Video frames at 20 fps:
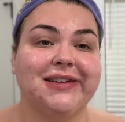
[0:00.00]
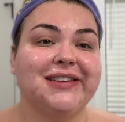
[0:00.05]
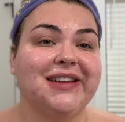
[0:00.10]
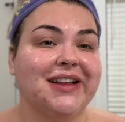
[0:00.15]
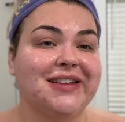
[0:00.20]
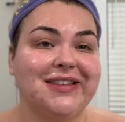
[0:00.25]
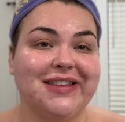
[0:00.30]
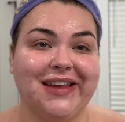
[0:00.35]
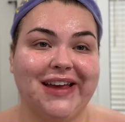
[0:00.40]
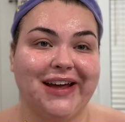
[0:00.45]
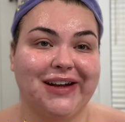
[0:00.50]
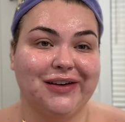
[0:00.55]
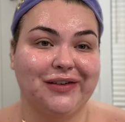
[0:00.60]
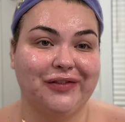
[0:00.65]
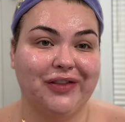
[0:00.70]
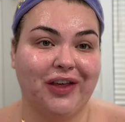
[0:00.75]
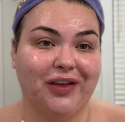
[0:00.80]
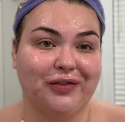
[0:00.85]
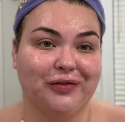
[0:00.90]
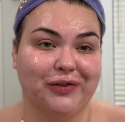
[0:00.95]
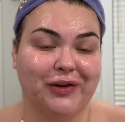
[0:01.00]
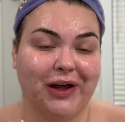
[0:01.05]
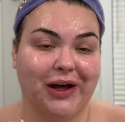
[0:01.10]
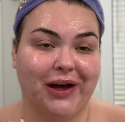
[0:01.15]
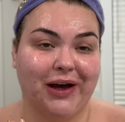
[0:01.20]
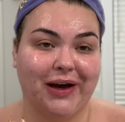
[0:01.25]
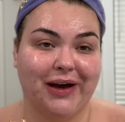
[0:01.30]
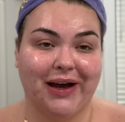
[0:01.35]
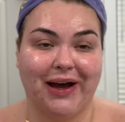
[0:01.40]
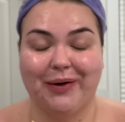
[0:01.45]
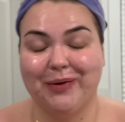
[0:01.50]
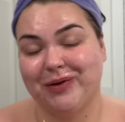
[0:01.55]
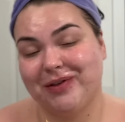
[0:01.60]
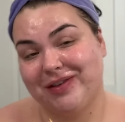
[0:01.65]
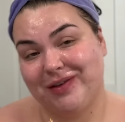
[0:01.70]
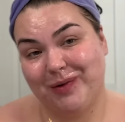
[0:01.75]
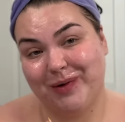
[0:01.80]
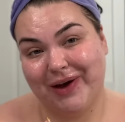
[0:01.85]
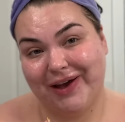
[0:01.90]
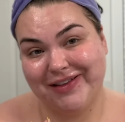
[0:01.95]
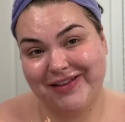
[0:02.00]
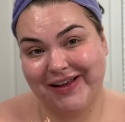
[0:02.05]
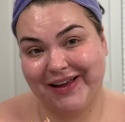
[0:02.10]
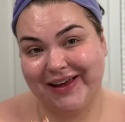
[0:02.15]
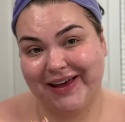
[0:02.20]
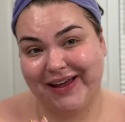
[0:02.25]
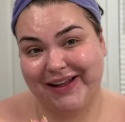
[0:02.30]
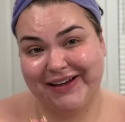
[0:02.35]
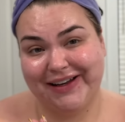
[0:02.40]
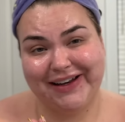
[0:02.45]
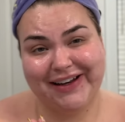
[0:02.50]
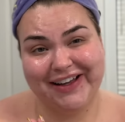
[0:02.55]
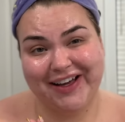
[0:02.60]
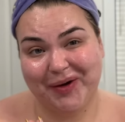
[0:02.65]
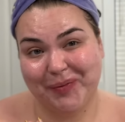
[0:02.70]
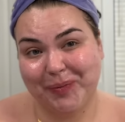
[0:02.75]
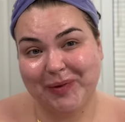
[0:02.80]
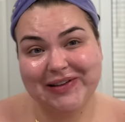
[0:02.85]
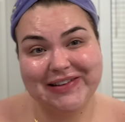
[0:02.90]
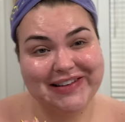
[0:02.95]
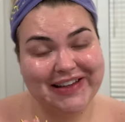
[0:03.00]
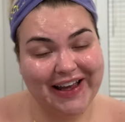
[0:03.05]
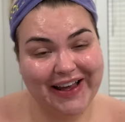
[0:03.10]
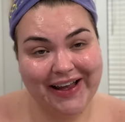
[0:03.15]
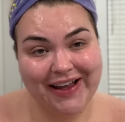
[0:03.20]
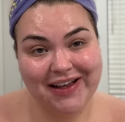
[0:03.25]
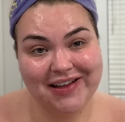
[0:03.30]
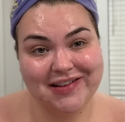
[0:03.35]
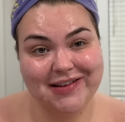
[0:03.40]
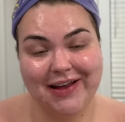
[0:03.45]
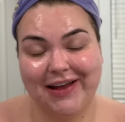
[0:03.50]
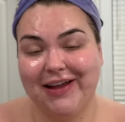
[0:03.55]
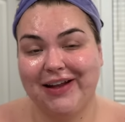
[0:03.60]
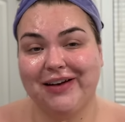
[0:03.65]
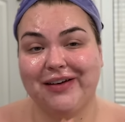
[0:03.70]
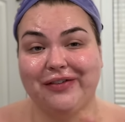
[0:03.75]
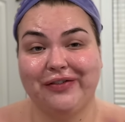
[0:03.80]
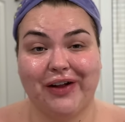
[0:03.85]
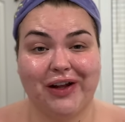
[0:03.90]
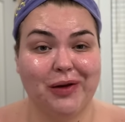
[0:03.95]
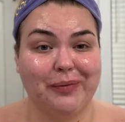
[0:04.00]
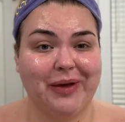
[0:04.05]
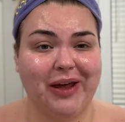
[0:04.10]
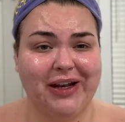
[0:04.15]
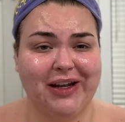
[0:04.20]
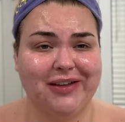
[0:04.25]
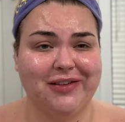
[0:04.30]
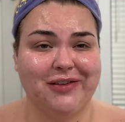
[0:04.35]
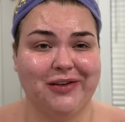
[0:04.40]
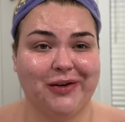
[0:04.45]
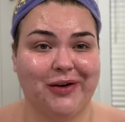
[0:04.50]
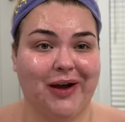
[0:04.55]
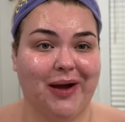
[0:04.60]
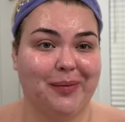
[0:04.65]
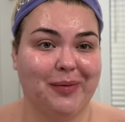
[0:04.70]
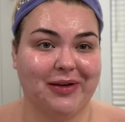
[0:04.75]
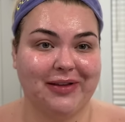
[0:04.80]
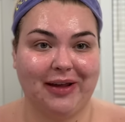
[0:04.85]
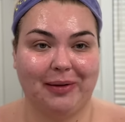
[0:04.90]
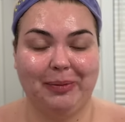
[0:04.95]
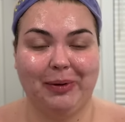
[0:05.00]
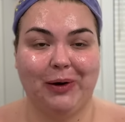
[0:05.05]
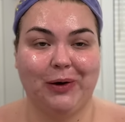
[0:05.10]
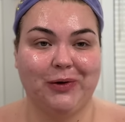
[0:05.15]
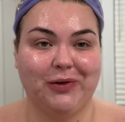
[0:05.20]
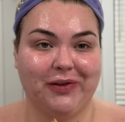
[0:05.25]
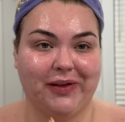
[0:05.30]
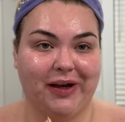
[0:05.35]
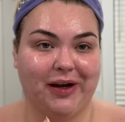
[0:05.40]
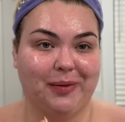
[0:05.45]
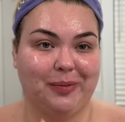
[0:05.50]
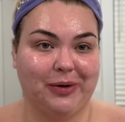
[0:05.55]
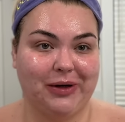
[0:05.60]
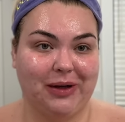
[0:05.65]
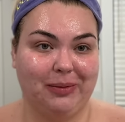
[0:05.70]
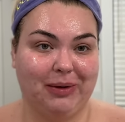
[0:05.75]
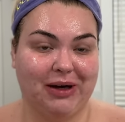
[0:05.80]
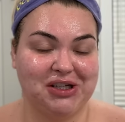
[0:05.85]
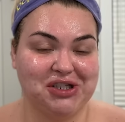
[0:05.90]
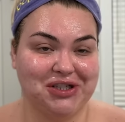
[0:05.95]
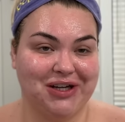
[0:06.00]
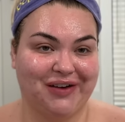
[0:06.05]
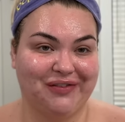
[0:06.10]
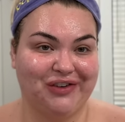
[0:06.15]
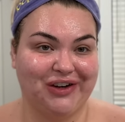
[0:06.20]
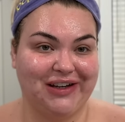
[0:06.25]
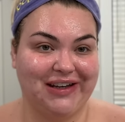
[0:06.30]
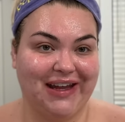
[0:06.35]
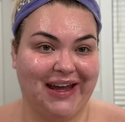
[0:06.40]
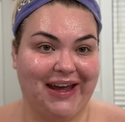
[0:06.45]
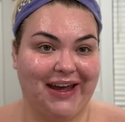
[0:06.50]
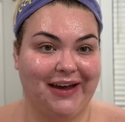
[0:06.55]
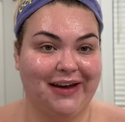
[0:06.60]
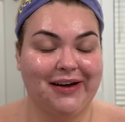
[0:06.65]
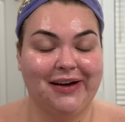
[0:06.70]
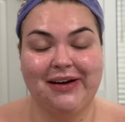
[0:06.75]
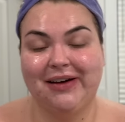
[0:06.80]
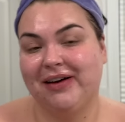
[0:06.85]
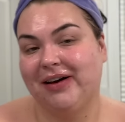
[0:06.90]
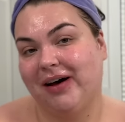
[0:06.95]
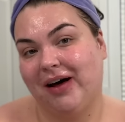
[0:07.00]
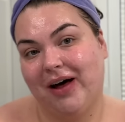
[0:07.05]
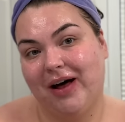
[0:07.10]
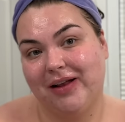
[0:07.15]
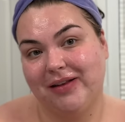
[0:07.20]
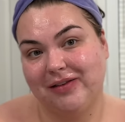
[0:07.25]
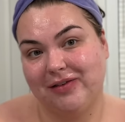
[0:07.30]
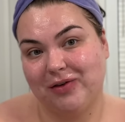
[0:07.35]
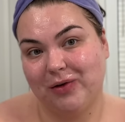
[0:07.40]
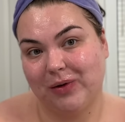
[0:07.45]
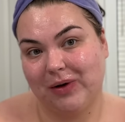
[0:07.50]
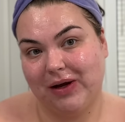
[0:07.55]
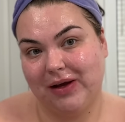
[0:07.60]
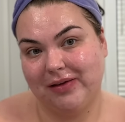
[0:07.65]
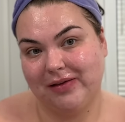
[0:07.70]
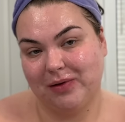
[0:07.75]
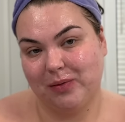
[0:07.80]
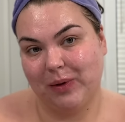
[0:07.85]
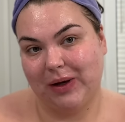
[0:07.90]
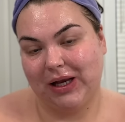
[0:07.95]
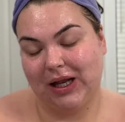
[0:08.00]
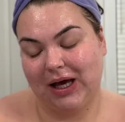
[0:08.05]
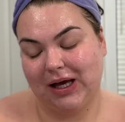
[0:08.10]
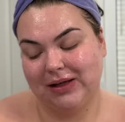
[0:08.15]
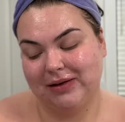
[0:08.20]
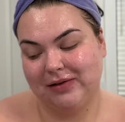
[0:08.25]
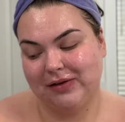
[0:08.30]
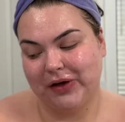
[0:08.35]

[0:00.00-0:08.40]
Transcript: that's the end of this vlog. I will see you guys again in a couple days and follow me on Instagram because I post there pretty much every day on stories and whatnot.